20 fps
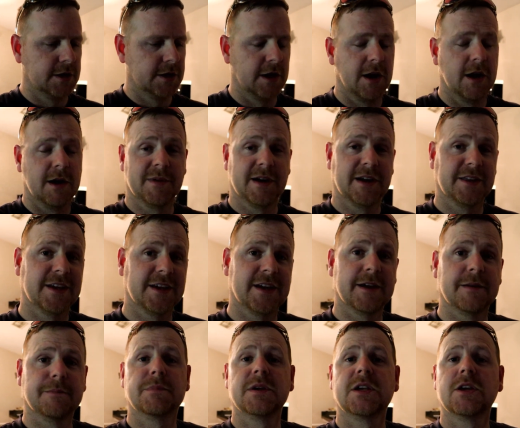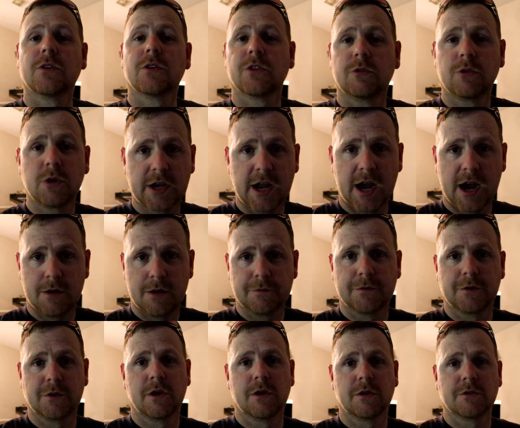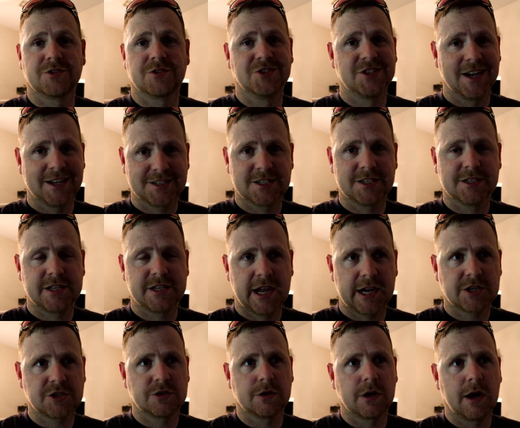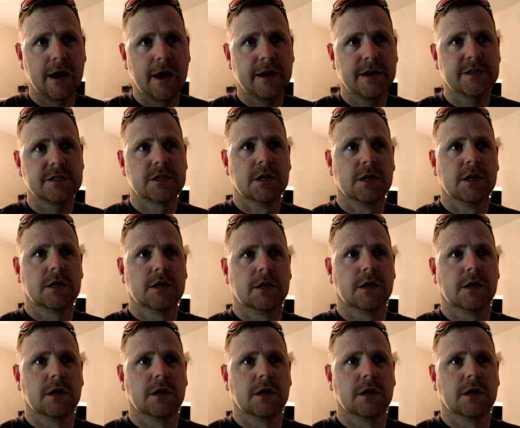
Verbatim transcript: Um, and then be on the lookout for those Jetson texture eyes.